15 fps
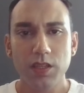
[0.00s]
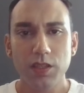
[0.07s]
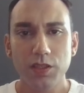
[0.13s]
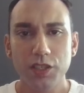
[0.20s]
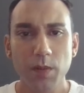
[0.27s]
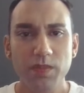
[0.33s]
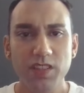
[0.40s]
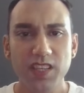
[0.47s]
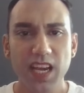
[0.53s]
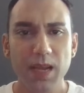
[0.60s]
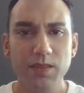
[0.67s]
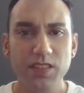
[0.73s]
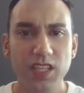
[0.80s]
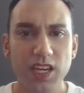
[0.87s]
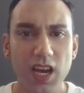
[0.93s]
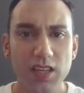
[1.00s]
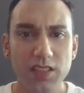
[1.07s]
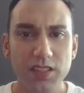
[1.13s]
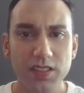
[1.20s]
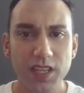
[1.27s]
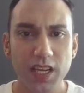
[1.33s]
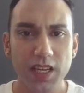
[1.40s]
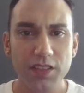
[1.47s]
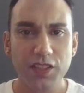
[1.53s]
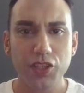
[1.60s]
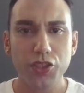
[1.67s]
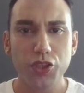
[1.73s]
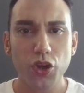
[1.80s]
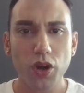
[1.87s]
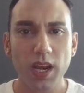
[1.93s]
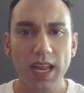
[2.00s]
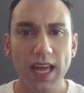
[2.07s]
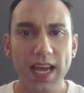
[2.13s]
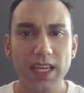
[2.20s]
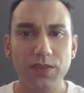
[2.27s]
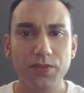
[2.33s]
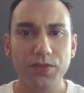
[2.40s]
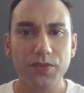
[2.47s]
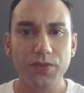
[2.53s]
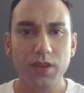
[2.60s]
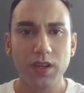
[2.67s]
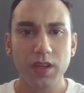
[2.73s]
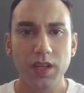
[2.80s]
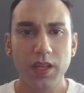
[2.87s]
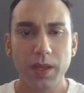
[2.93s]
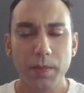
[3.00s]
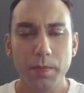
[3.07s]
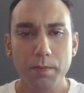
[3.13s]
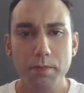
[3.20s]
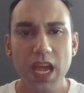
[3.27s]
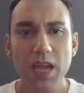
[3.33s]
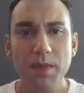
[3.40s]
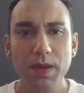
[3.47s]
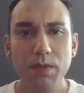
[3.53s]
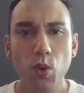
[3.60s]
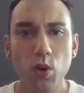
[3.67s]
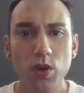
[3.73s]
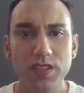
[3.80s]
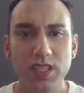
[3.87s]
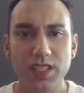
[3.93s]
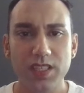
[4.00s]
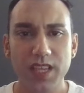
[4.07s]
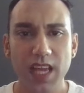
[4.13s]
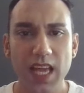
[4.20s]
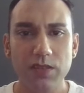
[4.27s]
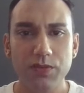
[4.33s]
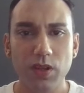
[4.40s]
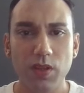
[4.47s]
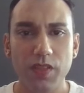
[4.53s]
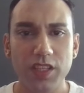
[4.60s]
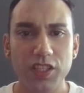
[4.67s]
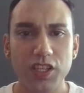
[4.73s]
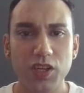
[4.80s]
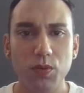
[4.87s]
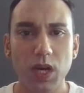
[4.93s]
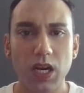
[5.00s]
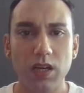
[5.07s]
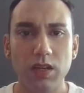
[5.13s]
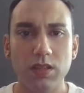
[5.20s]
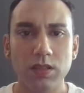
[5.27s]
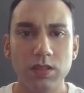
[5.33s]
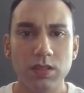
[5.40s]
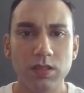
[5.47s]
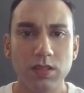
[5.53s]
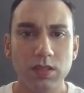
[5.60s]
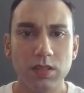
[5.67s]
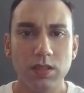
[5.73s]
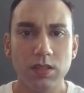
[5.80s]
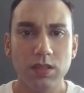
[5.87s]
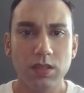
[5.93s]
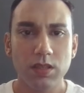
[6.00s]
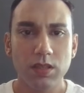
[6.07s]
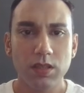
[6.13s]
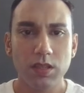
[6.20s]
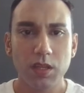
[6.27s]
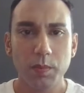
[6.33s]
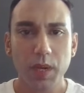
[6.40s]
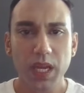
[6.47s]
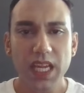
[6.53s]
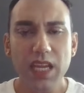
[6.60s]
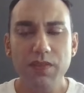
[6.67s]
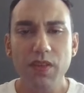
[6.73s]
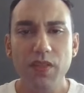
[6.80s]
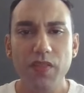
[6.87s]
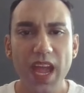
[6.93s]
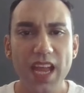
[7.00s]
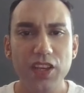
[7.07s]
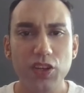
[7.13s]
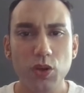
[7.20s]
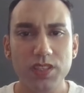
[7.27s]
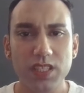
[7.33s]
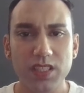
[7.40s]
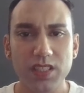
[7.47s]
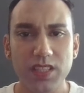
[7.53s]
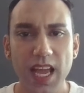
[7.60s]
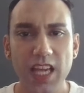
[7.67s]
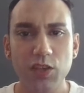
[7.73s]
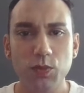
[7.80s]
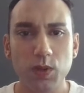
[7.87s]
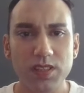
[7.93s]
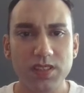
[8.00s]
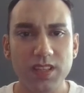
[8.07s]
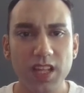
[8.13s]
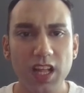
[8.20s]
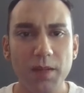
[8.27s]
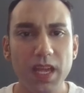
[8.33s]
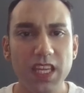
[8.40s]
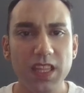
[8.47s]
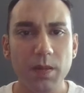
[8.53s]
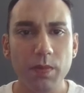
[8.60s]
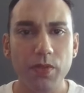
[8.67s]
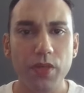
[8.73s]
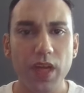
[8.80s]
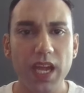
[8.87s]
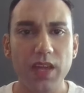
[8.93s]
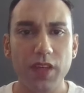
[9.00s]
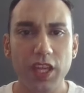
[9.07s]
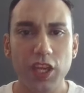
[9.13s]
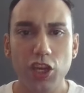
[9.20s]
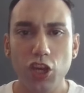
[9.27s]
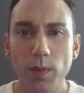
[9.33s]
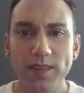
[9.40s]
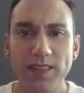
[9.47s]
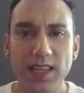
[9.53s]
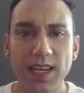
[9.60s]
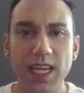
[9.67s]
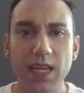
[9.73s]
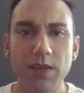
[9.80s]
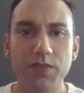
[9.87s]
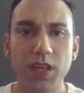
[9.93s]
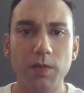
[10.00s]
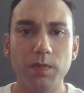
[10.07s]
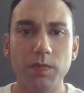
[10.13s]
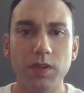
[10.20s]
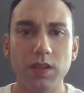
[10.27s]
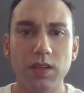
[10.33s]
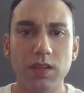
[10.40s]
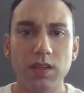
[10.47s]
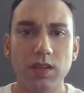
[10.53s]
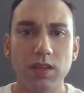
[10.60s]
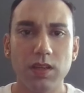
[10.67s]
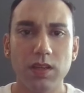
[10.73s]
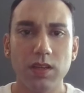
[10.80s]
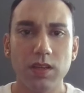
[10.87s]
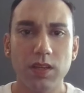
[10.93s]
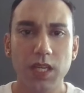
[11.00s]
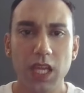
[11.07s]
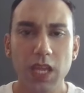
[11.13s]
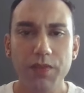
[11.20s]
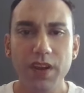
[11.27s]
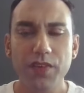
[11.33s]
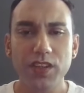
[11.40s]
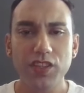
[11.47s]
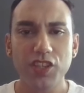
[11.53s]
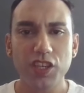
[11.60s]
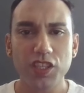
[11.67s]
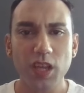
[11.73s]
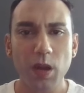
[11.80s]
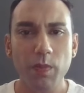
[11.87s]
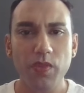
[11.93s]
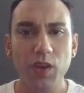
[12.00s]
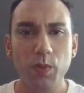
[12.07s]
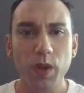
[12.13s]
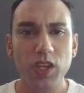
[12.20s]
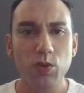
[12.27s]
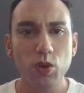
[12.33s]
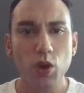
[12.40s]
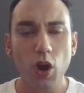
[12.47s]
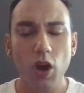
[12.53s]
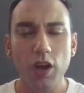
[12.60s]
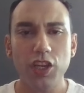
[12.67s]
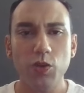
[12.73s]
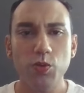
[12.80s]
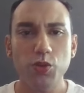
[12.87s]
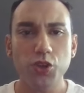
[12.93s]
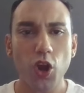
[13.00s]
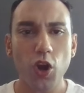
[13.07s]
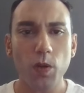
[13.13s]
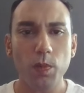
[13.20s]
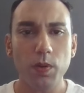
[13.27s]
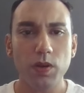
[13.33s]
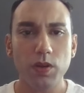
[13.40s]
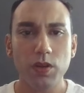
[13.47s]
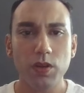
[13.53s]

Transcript: Sometimes the narcissist in your life may be more successful than you are, but even then your success will still make them think that you're going to leave them. Even if it's just something where you got a new job.